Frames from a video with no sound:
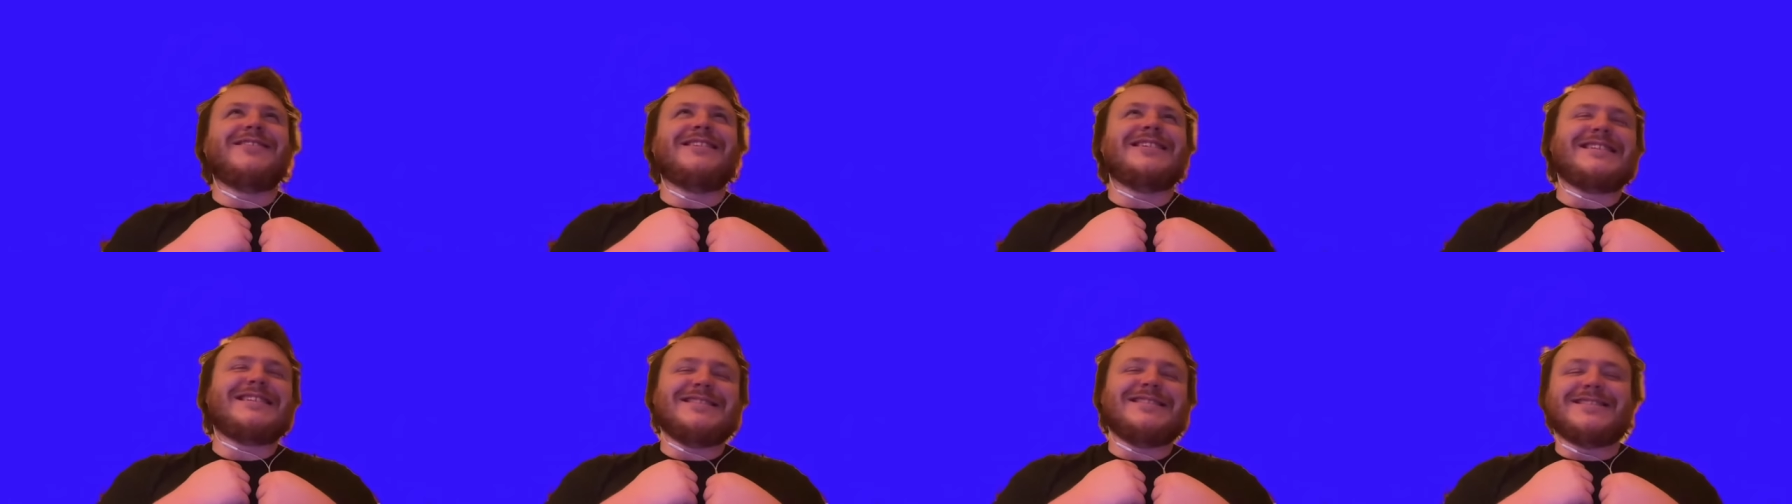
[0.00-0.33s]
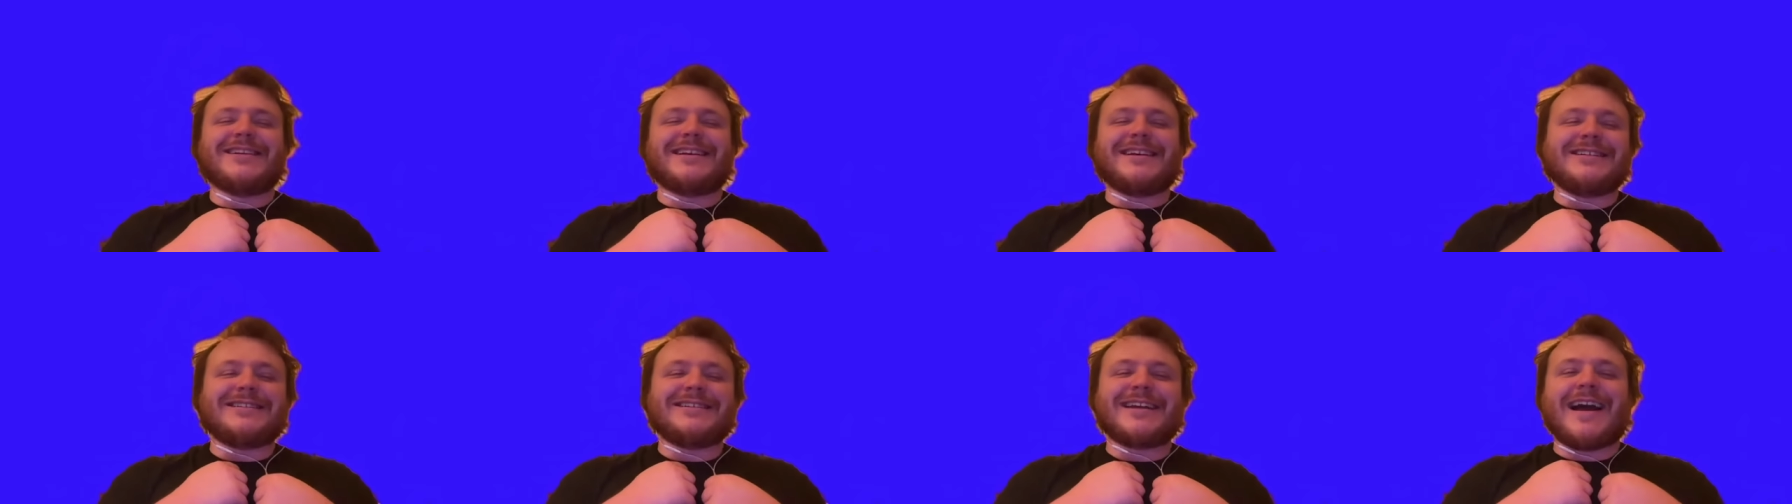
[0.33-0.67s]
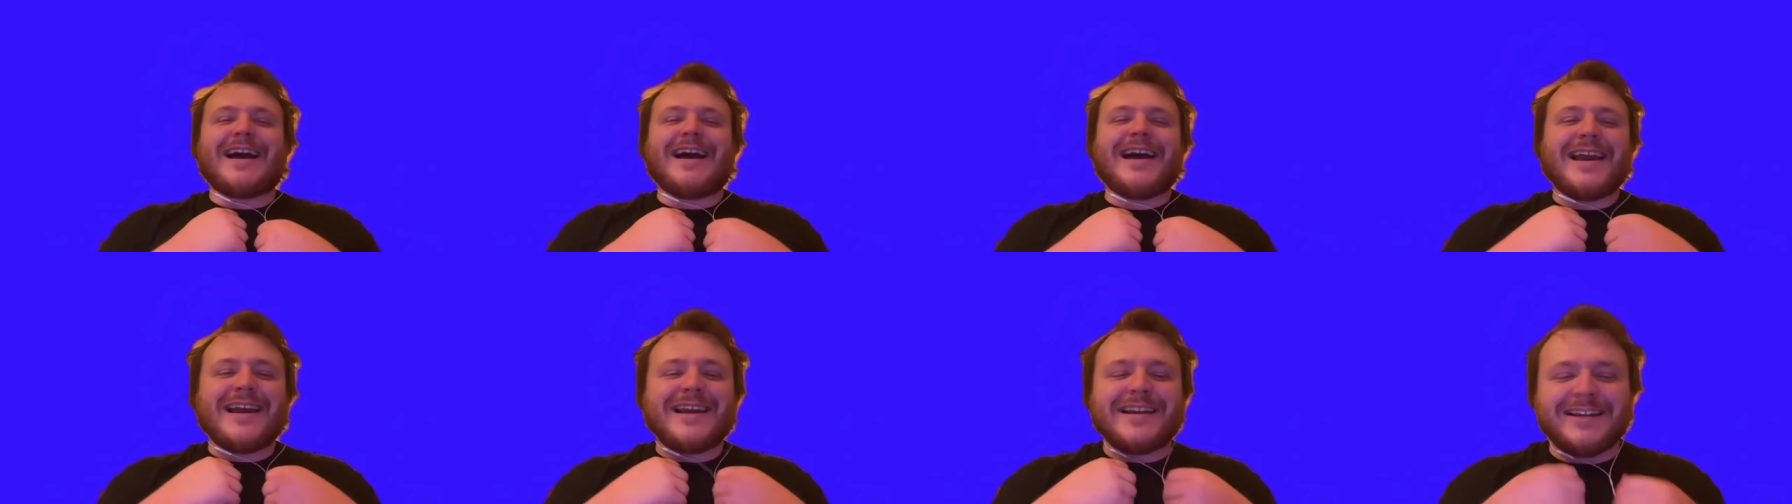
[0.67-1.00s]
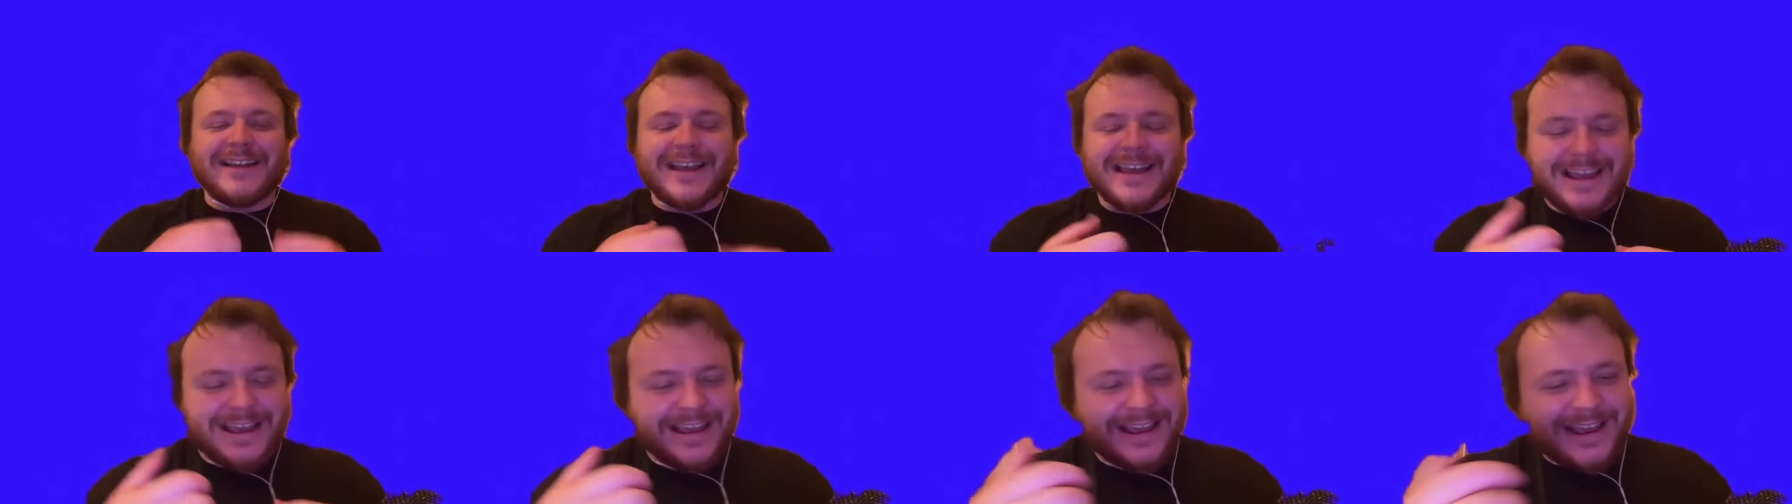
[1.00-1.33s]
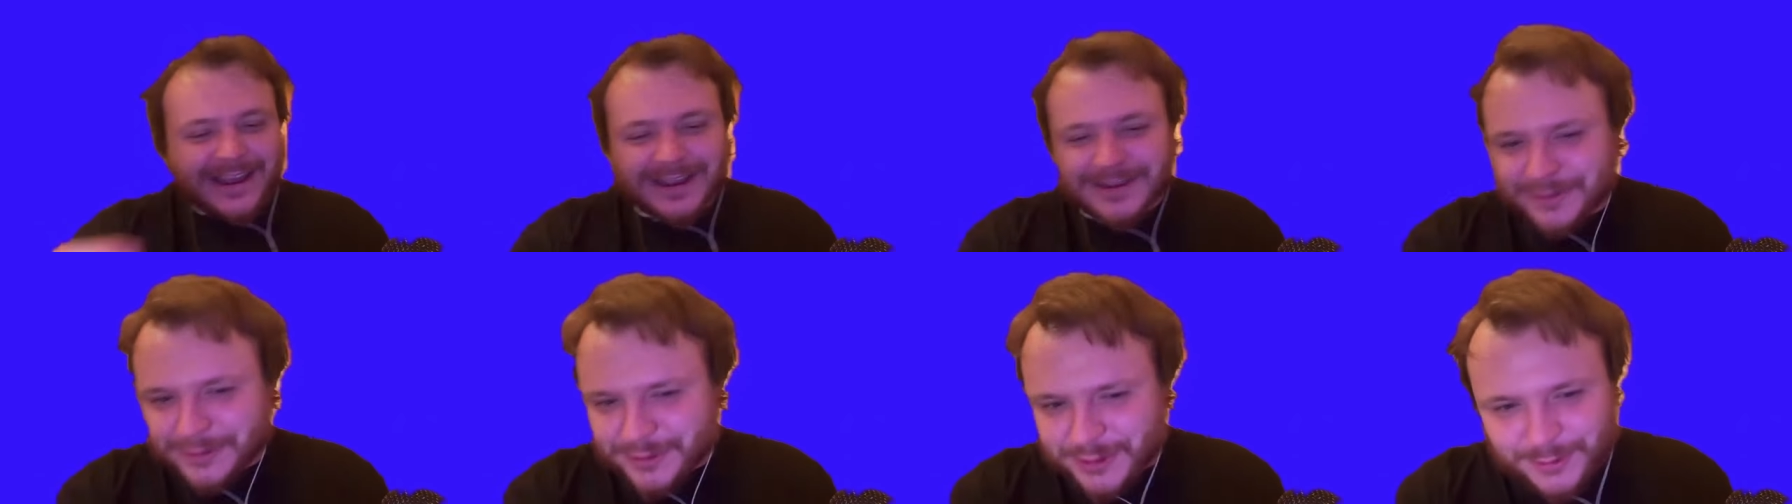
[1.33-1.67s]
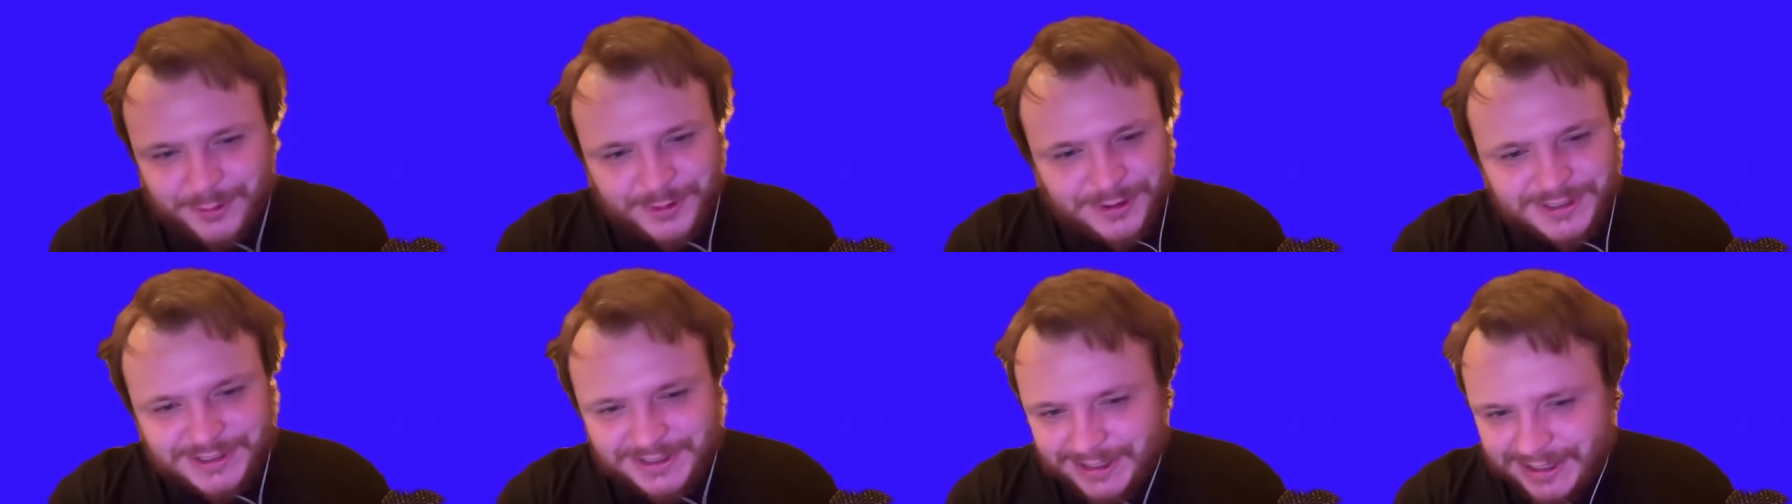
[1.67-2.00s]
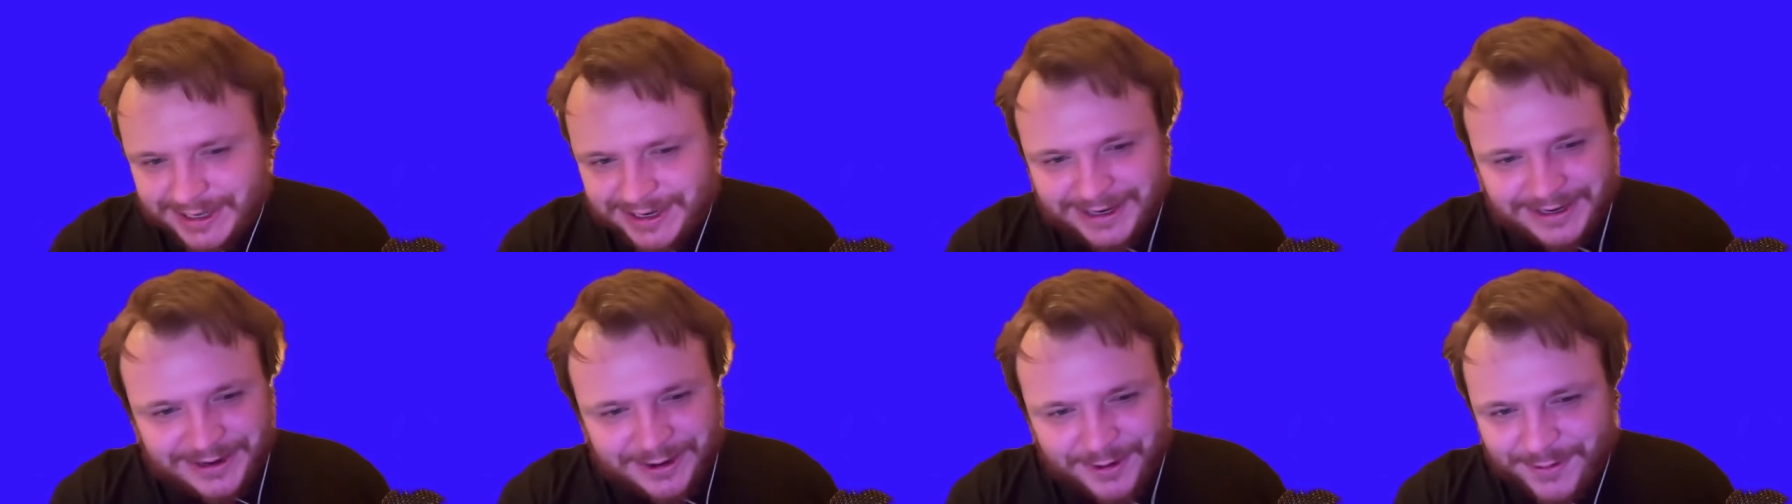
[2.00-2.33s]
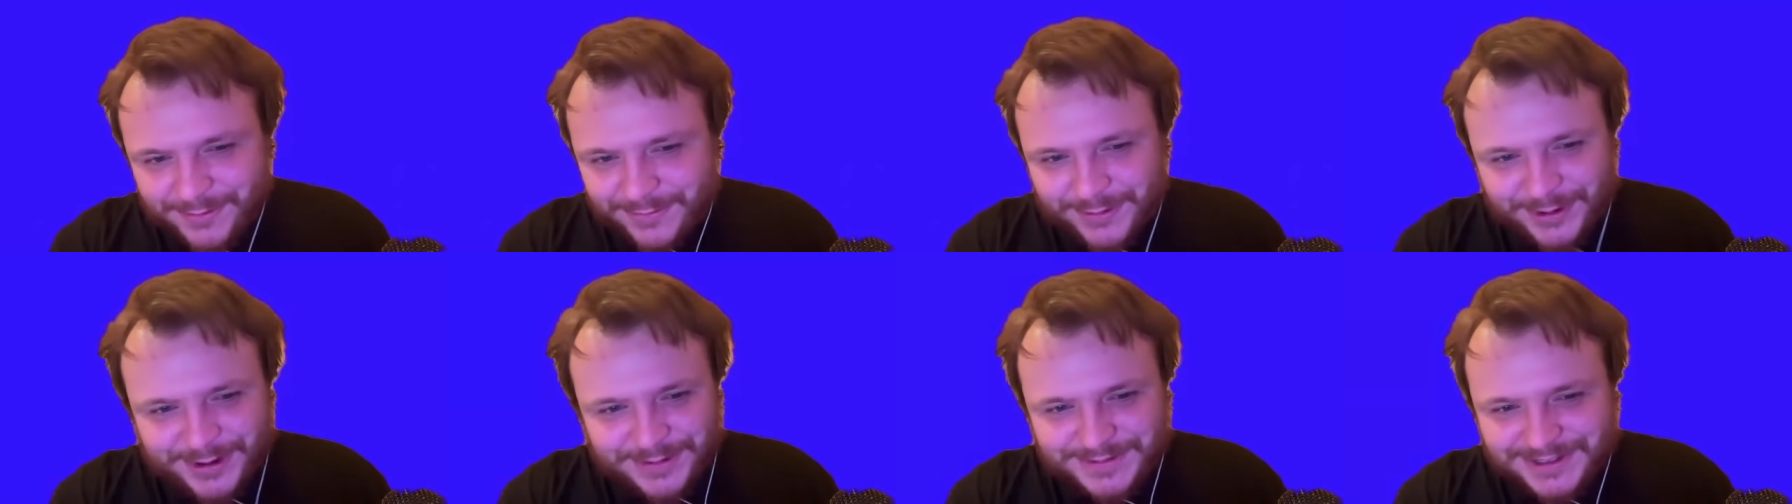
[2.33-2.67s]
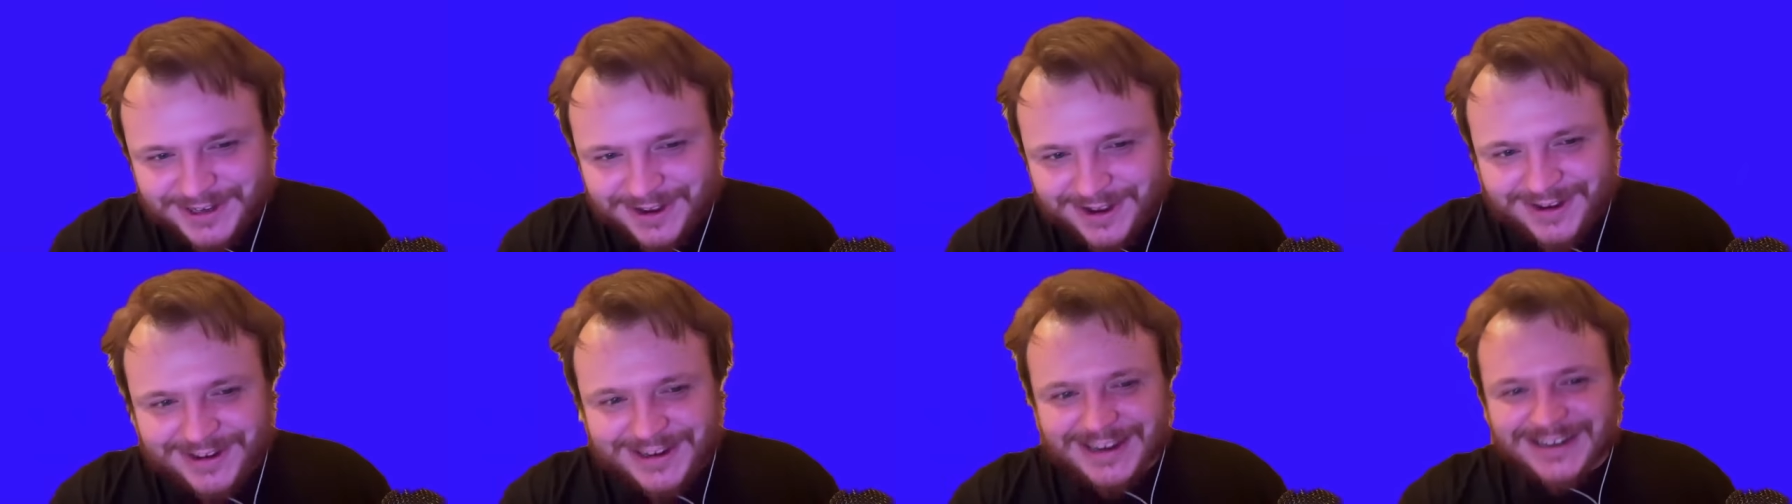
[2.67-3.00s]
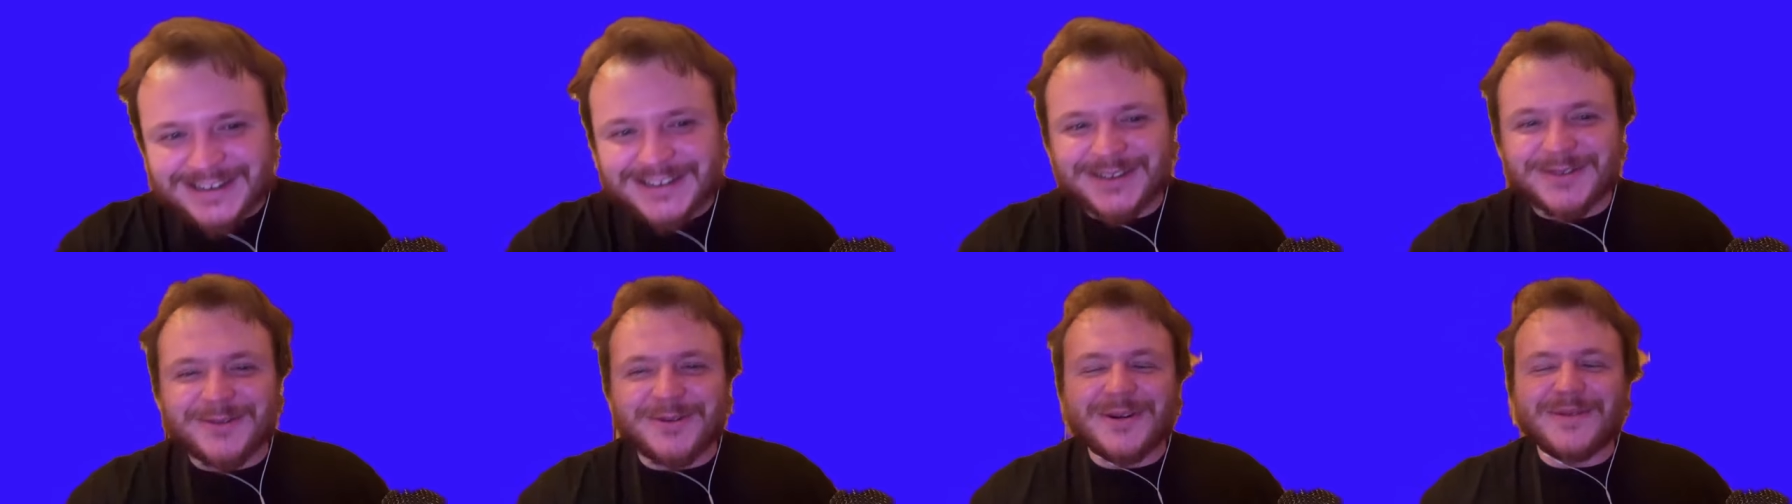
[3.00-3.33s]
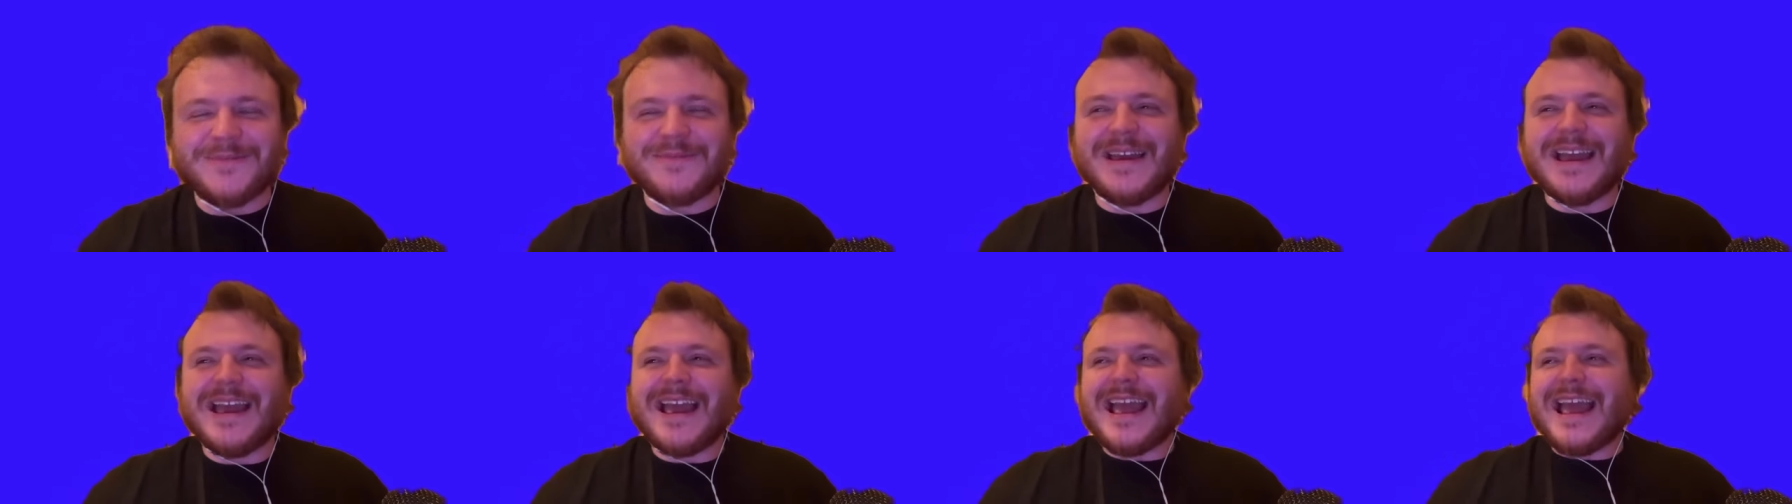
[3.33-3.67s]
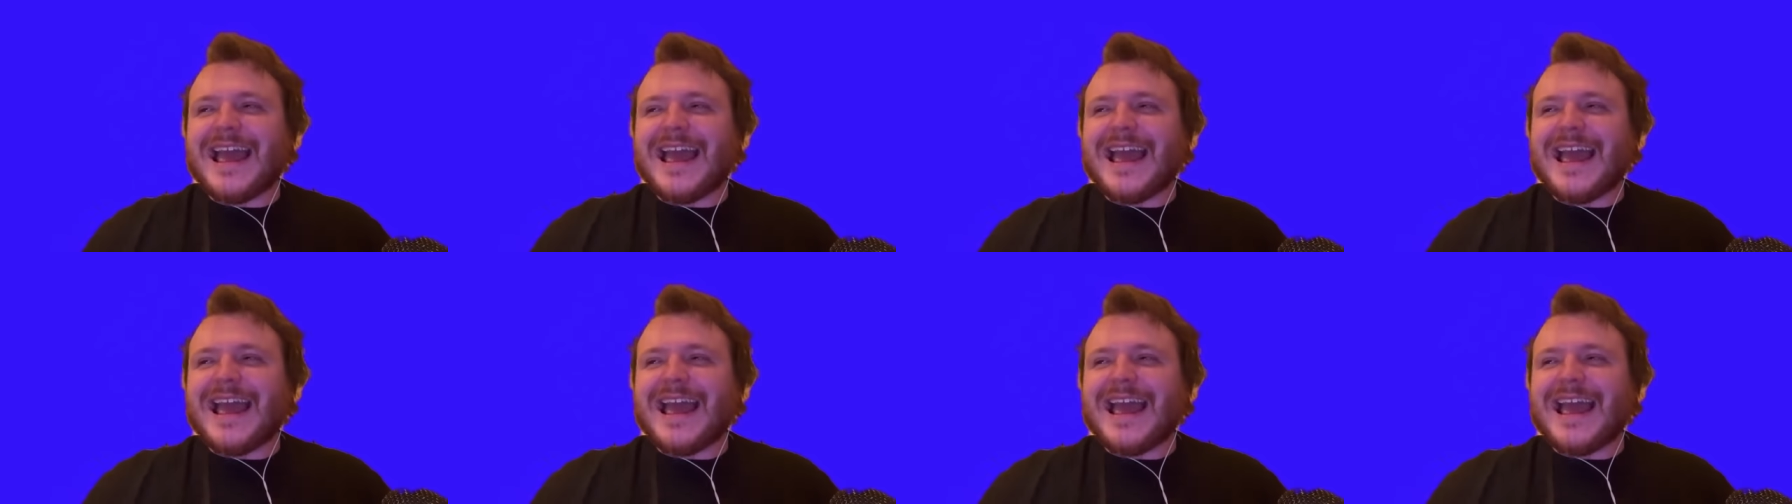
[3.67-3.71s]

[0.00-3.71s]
and he's like dying, and Thor's leaning over him talking to him,